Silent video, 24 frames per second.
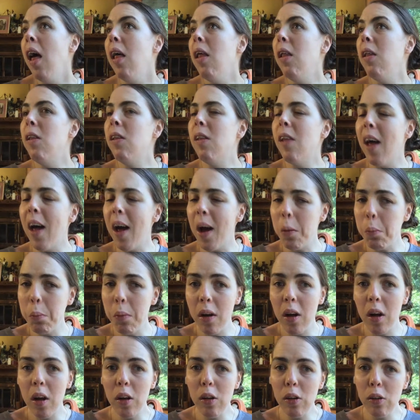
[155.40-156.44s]

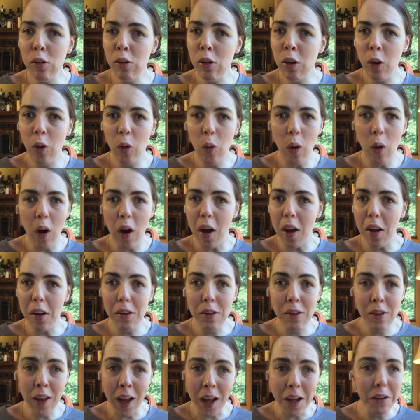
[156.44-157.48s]
to a
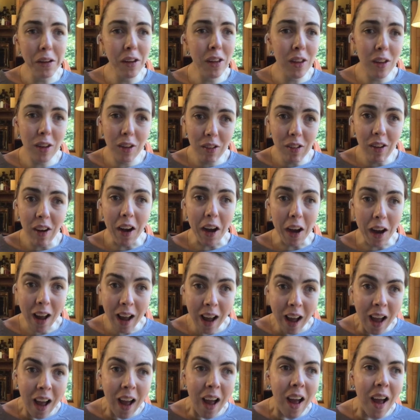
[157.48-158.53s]
10th degree.
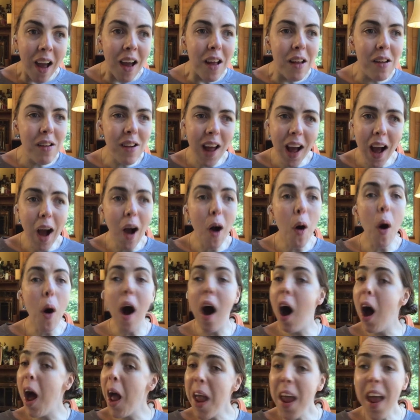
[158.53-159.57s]
Now,
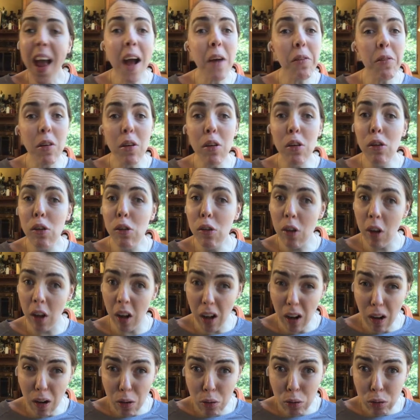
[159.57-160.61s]
I have a
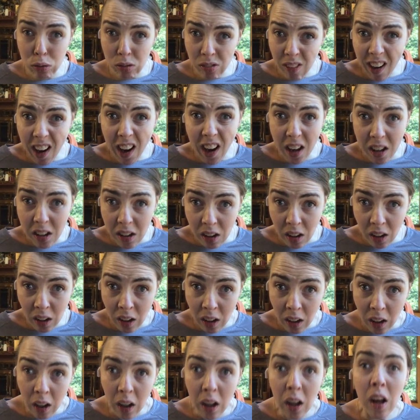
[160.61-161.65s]
dear friend
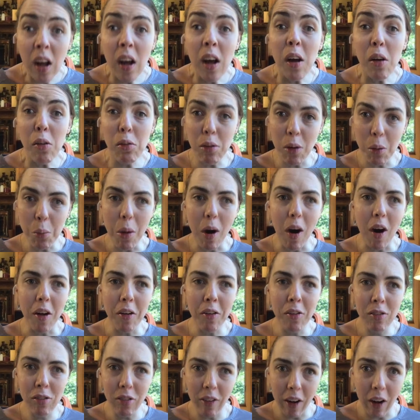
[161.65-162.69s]
from
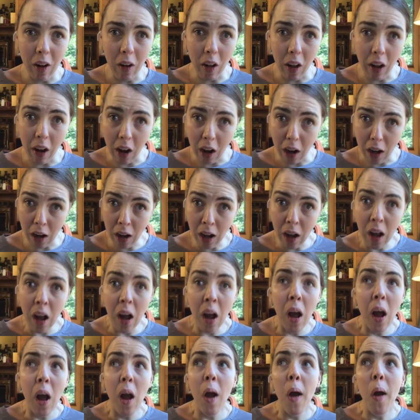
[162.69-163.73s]
Australia
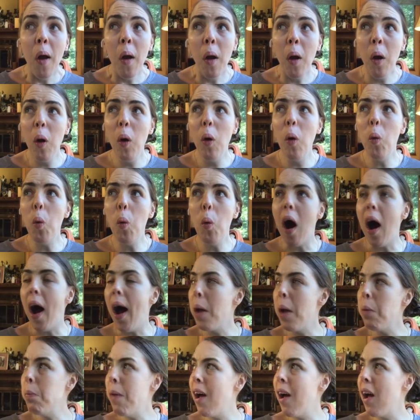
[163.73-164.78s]
who
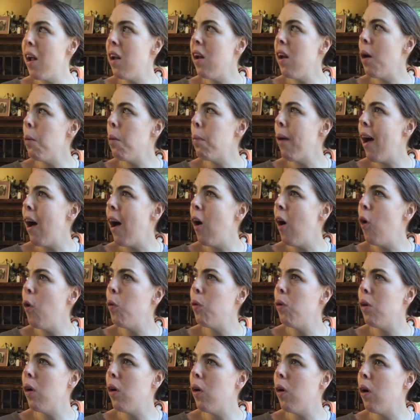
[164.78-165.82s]
I met
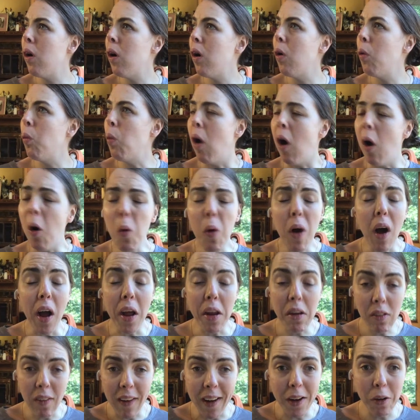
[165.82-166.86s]
I
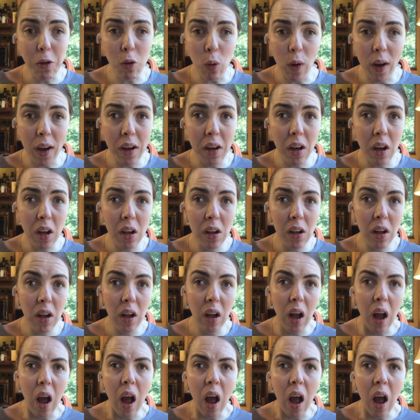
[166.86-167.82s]
graduated